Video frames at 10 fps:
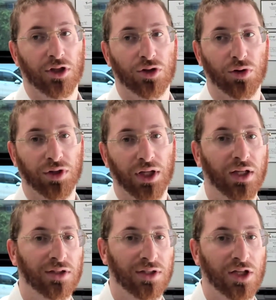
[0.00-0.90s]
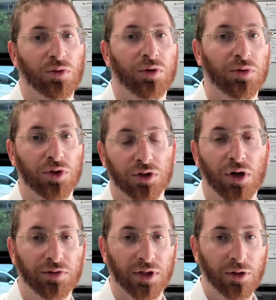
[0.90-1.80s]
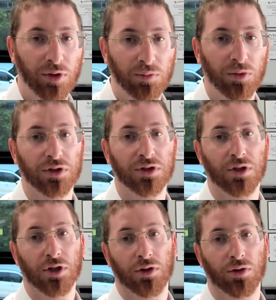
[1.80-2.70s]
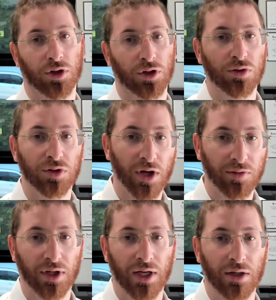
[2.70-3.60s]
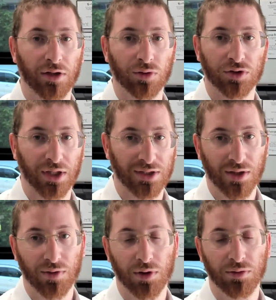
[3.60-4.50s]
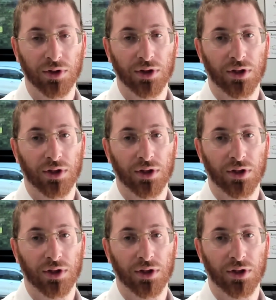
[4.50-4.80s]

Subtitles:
So the idea is that's why we use a software like QuickBooks, or you can use other accounting tools like Xero,